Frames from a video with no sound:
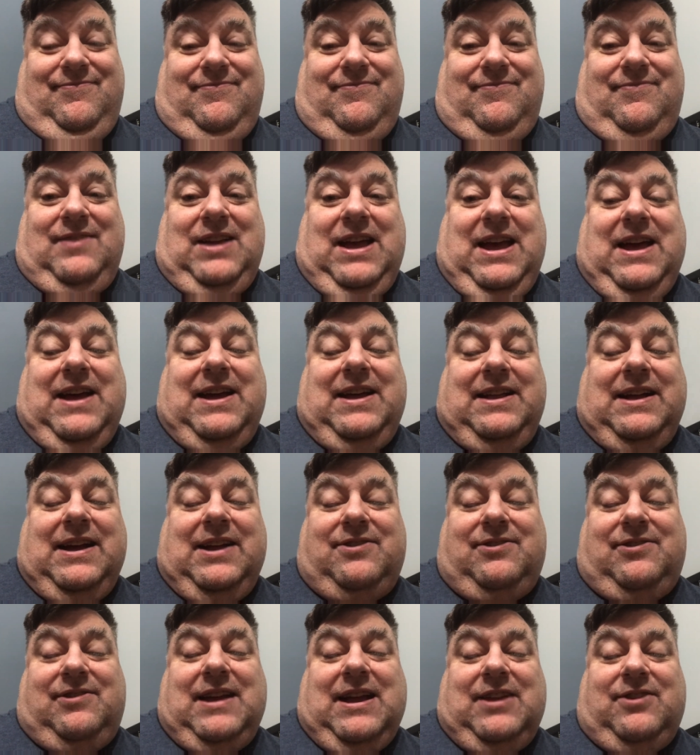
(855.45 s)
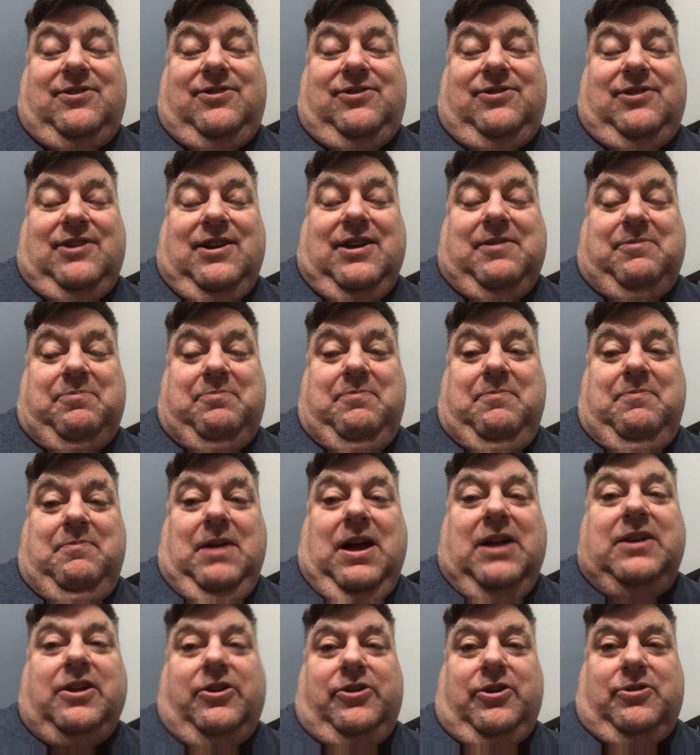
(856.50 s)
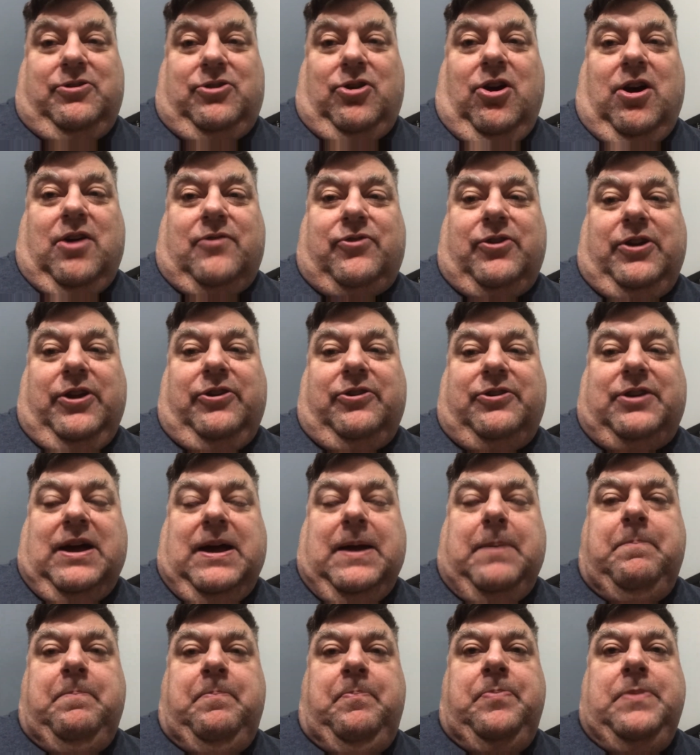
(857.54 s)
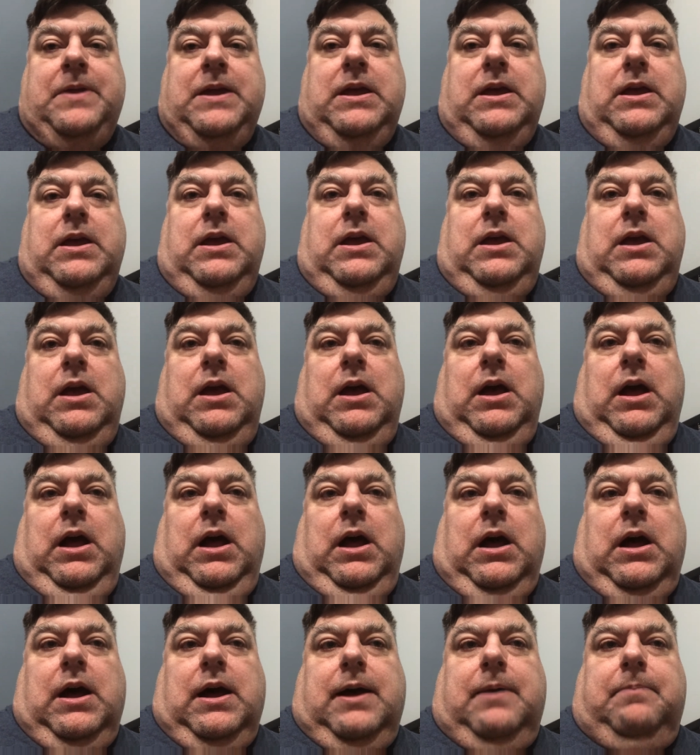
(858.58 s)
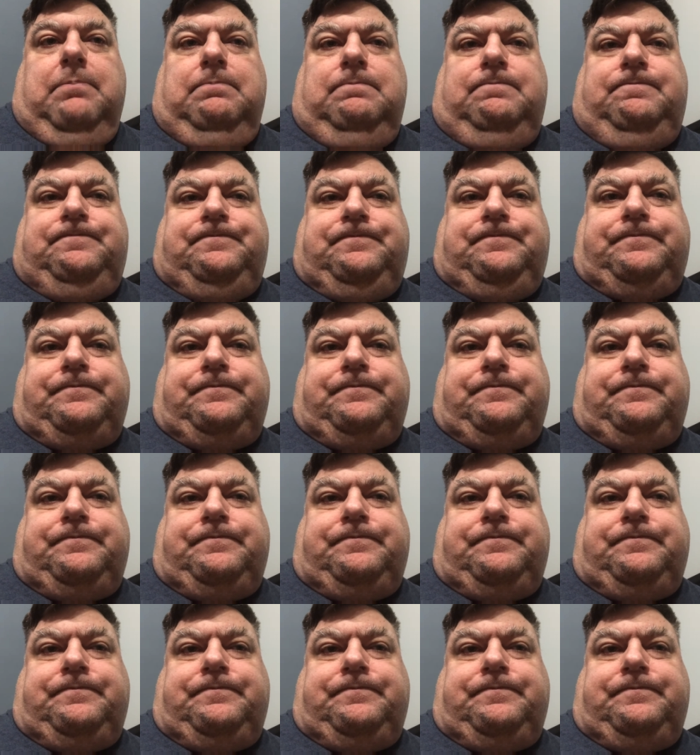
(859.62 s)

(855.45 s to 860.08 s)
That's another talk for another time.